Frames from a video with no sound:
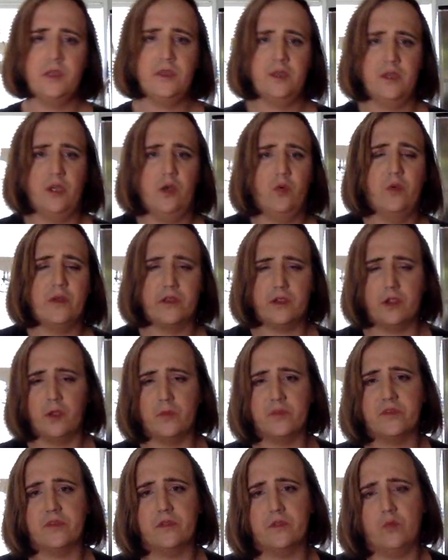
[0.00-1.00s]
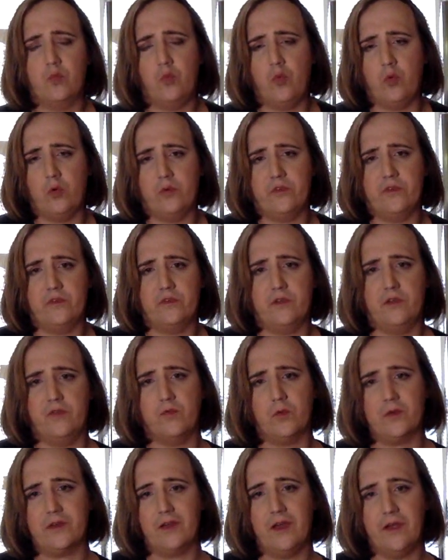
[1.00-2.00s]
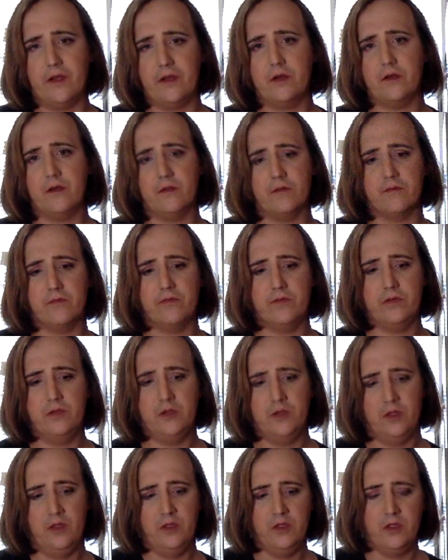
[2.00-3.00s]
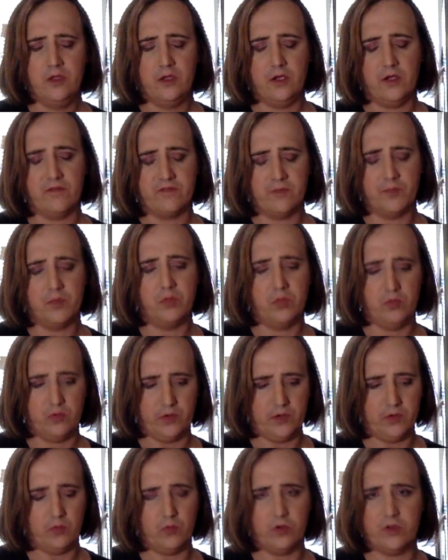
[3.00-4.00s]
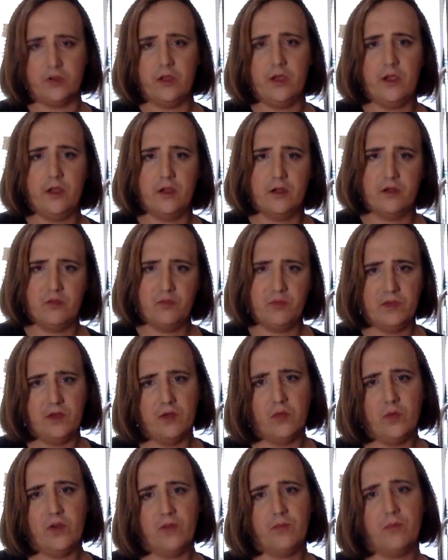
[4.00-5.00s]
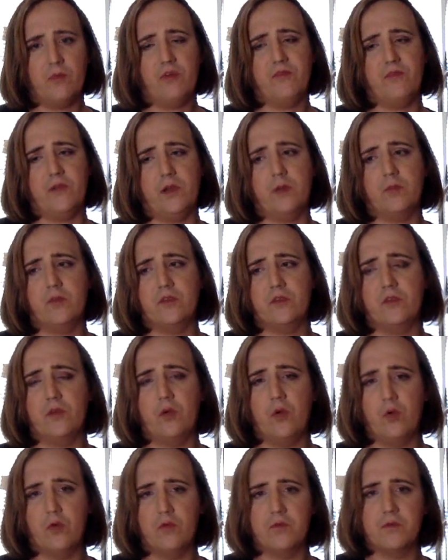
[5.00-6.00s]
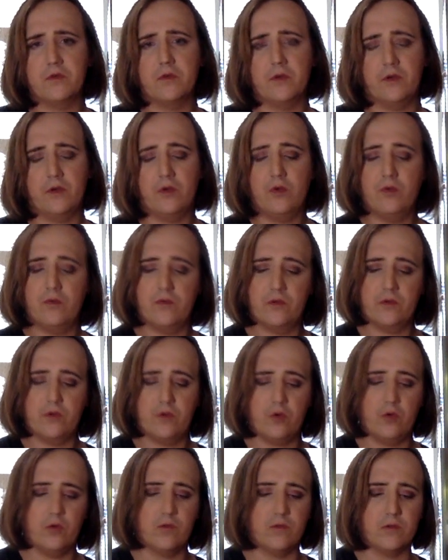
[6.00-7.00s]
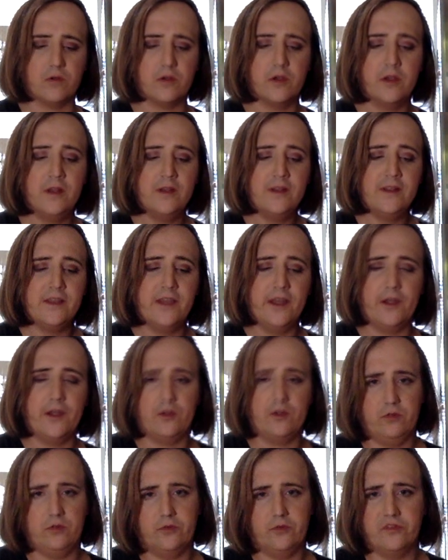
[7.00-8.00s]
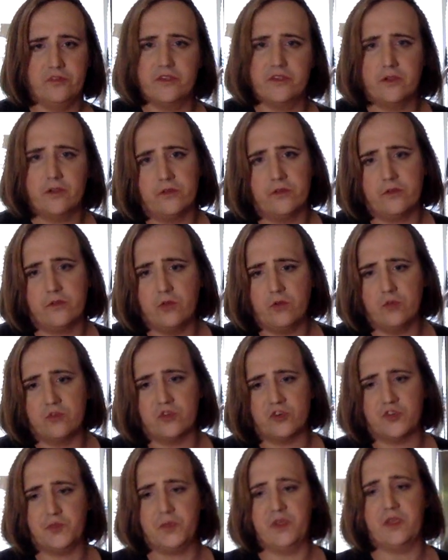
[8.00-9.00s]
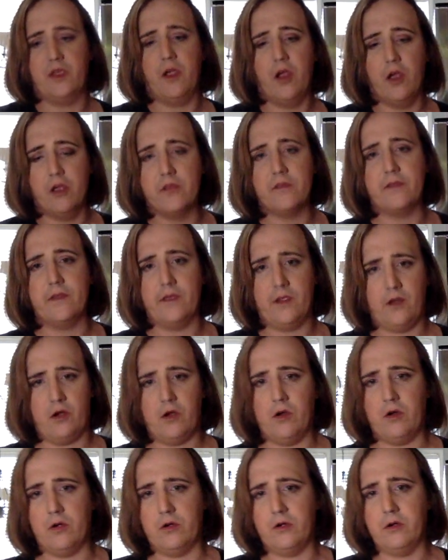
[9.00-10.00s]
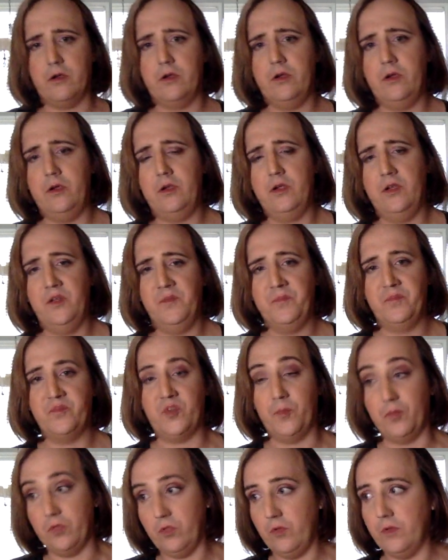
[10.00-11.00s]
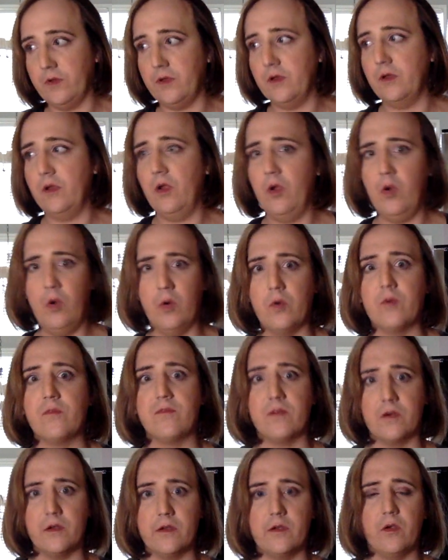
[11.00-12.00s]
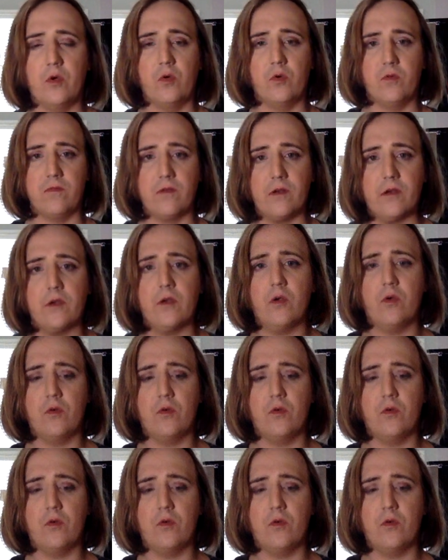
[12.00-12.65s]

When it comes to the wars and stuff, we're tired of deploying. We're tired of being away from our families over and over and over, and you're losing good soldiers because they are deploying over and over and